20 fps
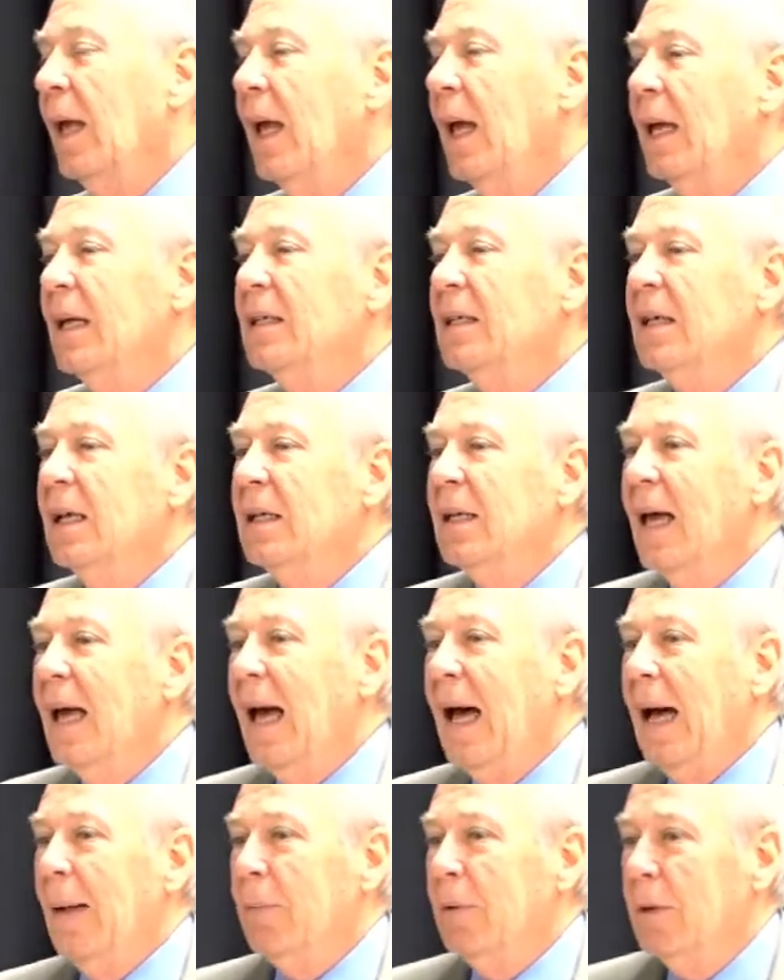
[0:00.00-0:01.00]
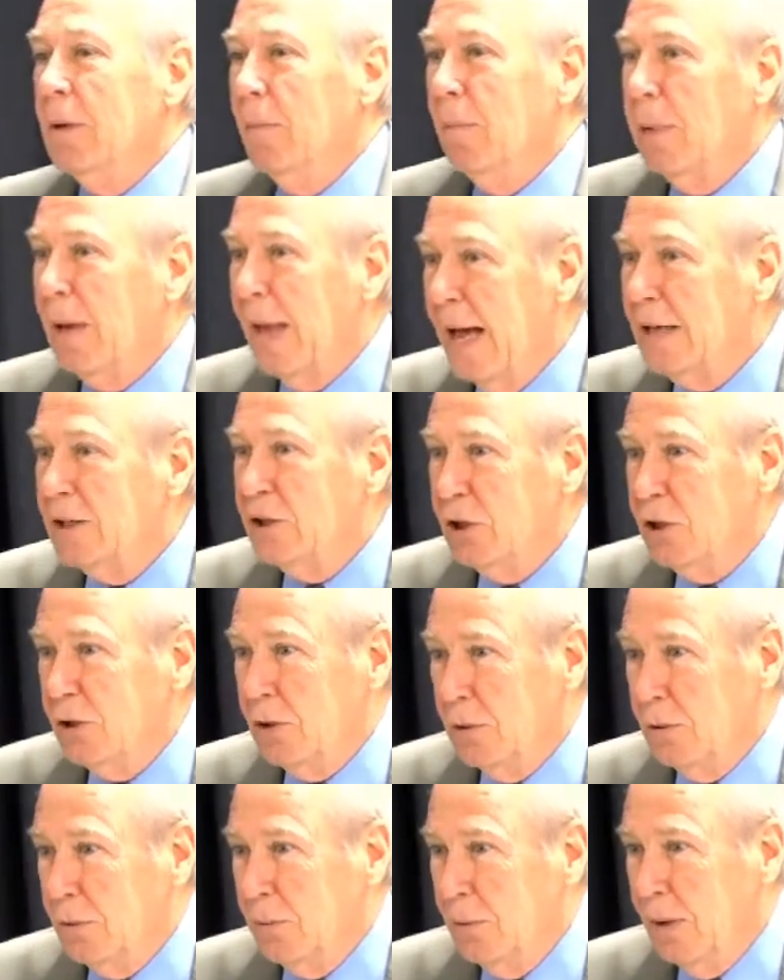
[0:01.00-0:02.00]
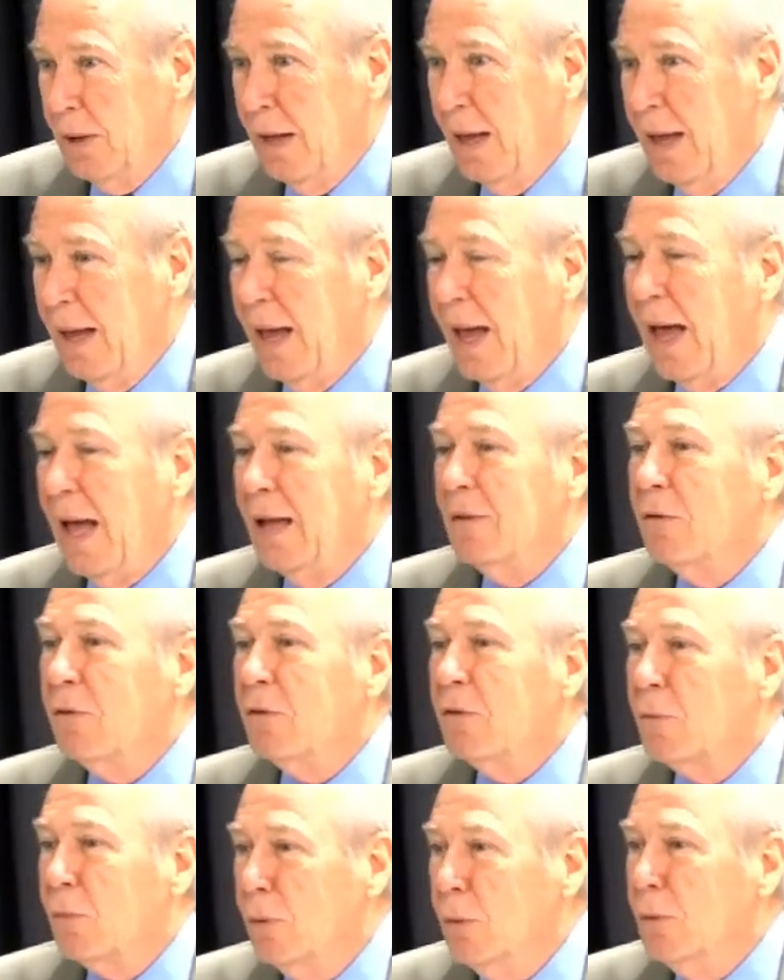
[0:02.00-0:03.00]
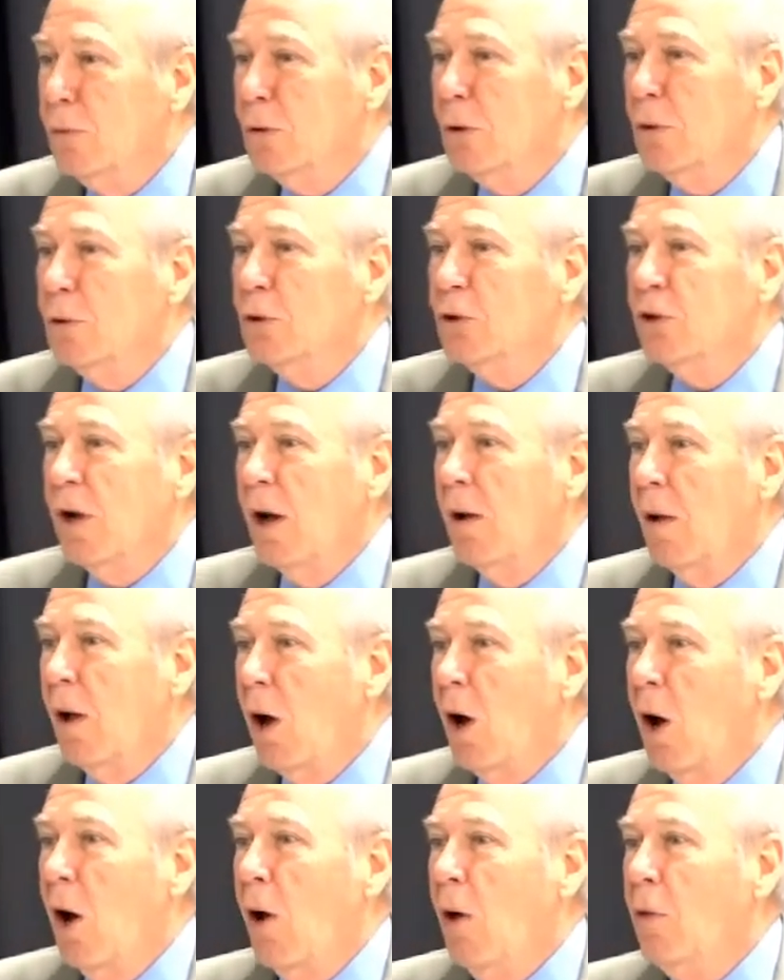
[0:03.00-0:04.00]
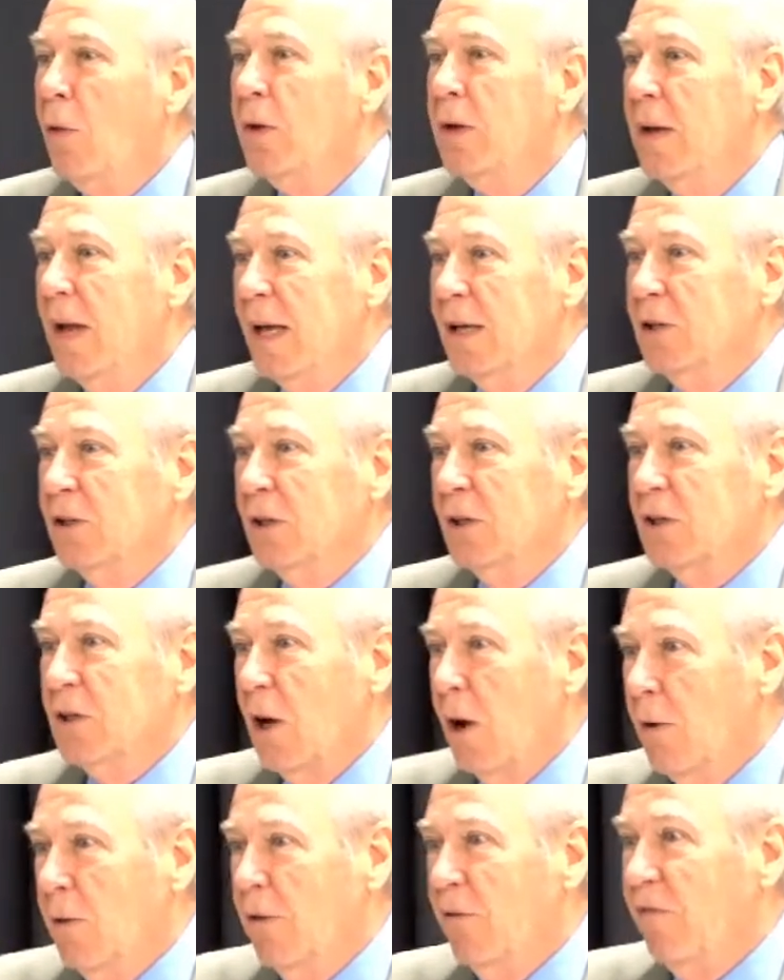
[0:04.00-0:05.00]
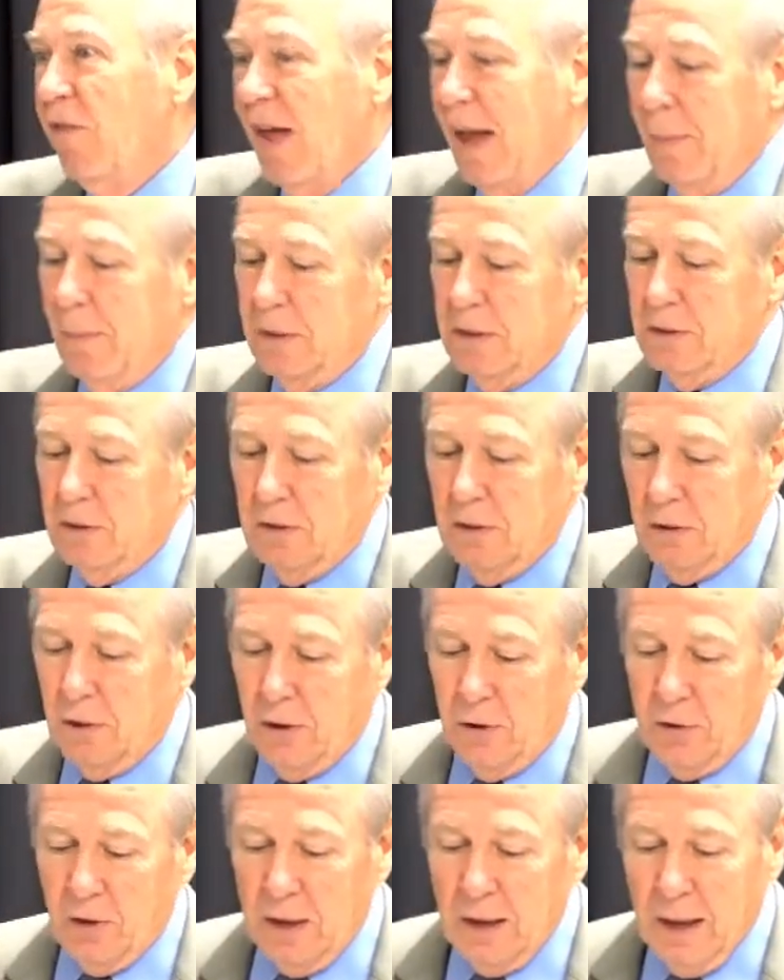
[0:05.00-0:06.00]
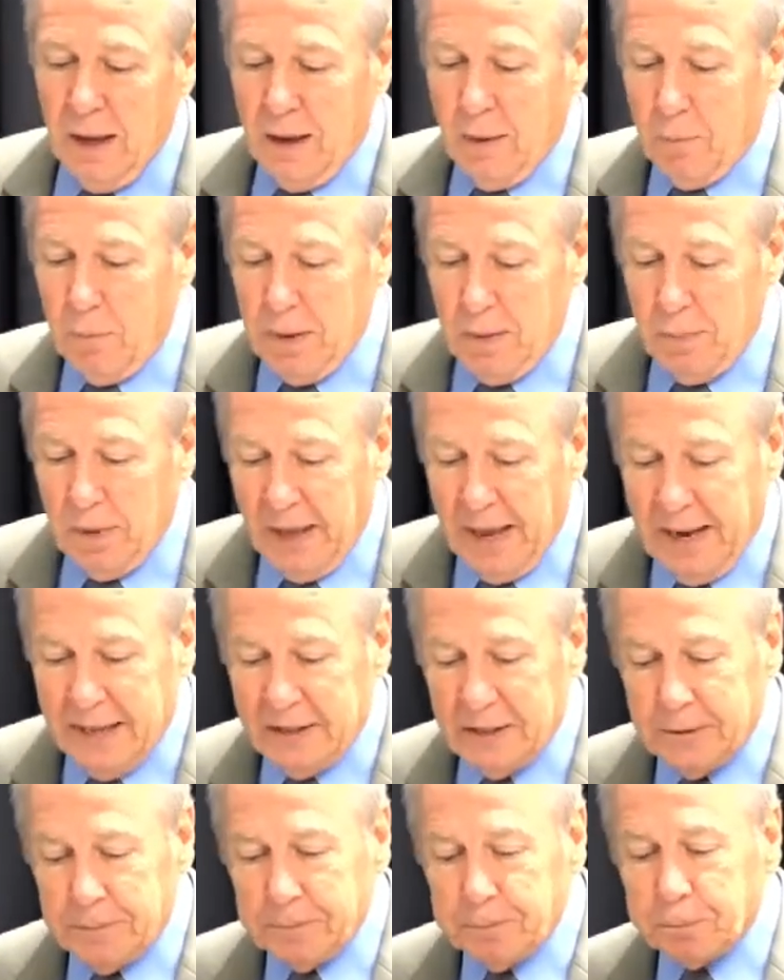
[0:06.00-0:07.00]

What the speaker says: he said, I'm going to bless you, and through you shall all the nations, all the families of the earth be blessed.